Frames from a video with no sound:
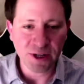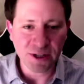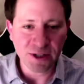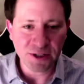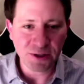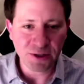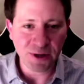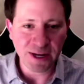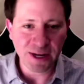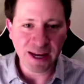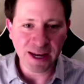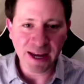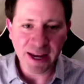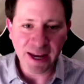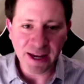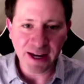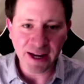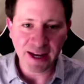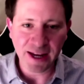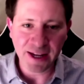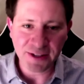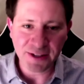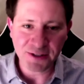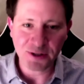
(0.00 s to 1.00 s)
So I
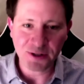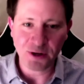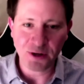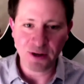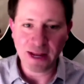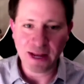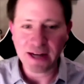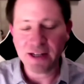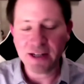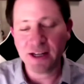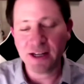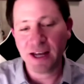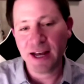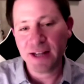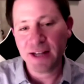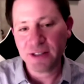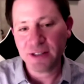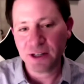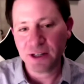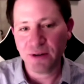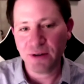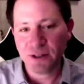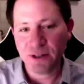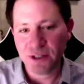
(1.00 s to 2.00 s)
can't answer your lactic
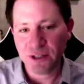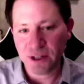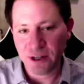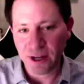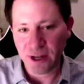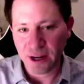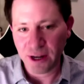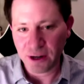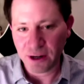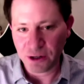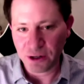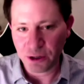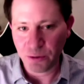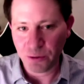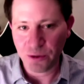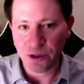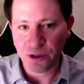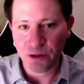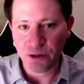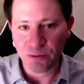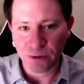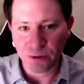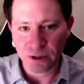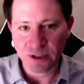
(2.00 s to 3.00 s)
acid question yet until we
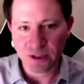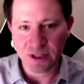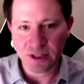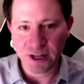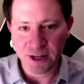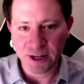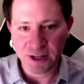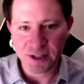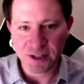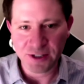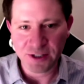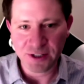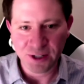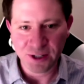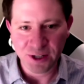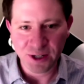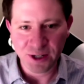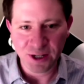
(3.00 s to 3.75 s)
do more studies.